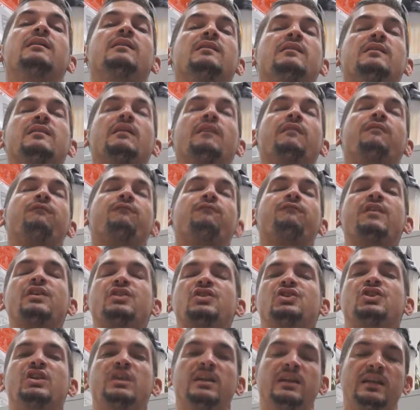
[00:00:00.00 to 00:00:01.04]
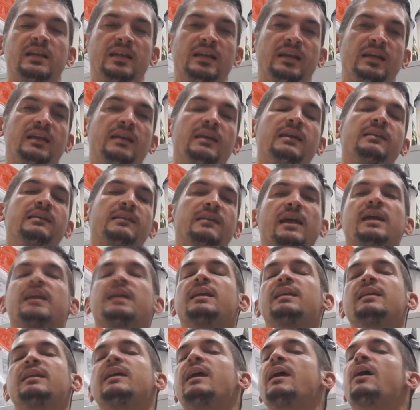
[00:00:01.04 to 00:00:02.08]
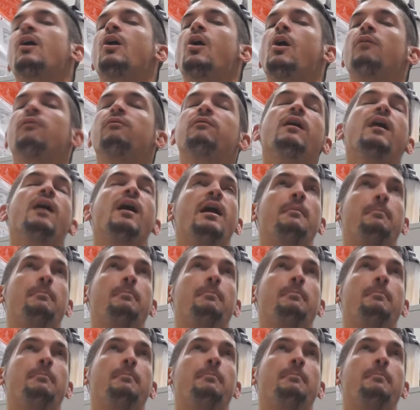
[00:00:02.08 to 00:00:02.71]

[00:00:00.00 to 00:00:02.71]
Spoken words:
sufficiently taken care of